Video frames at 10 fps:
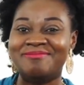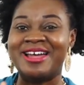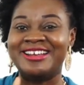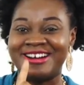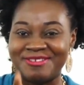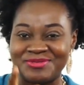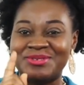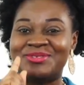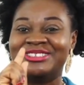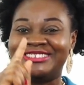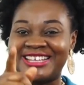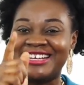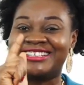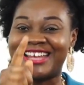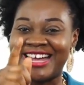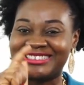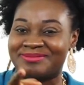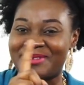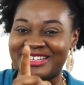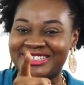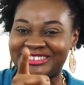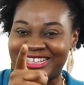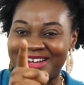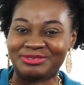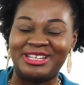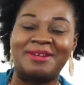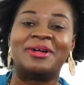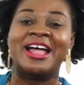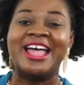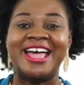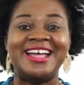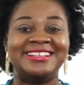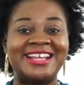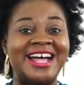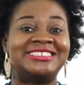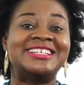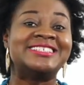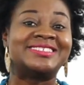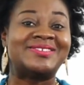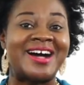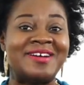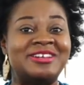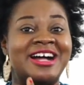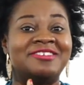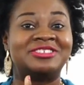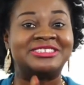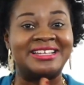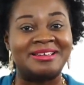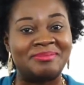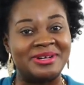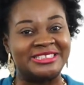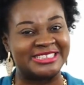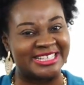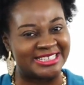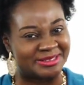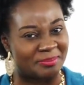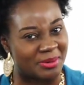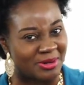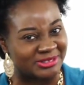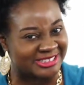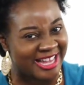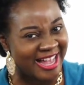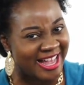Many of you would take that money, sharp, sharp. And that is why we have to celebrate this brother.